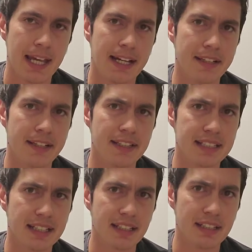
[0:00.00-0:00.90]
And then the
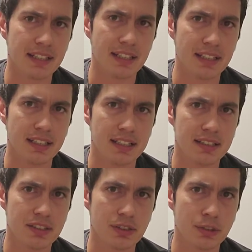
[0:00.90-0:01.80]
second thing
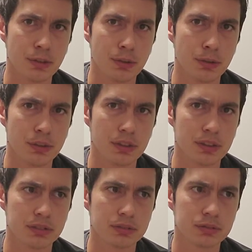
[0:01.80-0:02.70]
is to
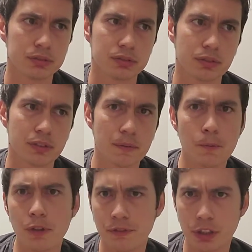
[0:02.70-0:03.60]

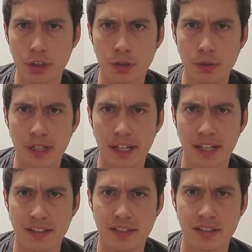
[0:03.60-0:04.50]
review
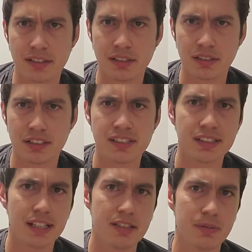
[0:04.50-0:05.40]
and
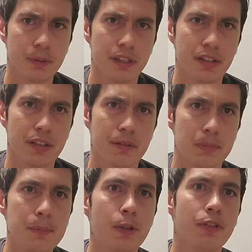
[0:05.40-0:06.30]
discuss with
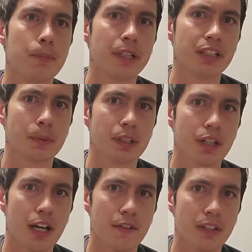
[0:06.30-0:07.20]
people familiar with
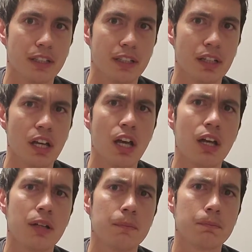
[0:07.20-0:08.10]
coffee,
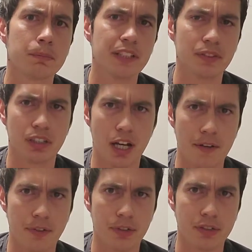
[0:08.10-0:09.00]
different
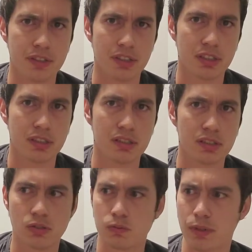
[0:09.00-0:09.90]
coffee
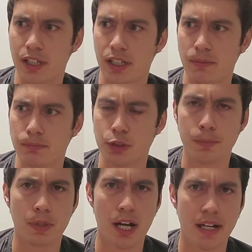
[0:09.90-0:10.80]
roasters,
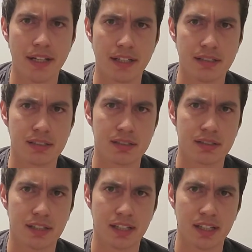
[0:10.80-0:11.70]
new
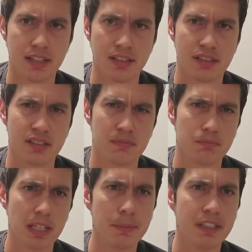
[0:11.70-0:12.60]
products, and
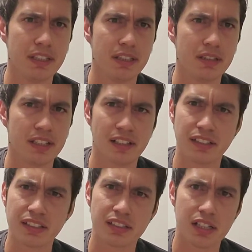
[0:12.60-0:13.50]
maybe get a
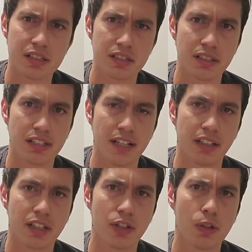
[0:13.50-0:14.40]
discussion
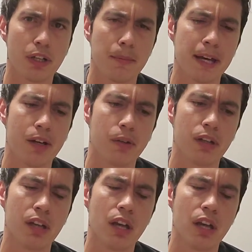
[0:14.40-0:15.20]
dialogue going about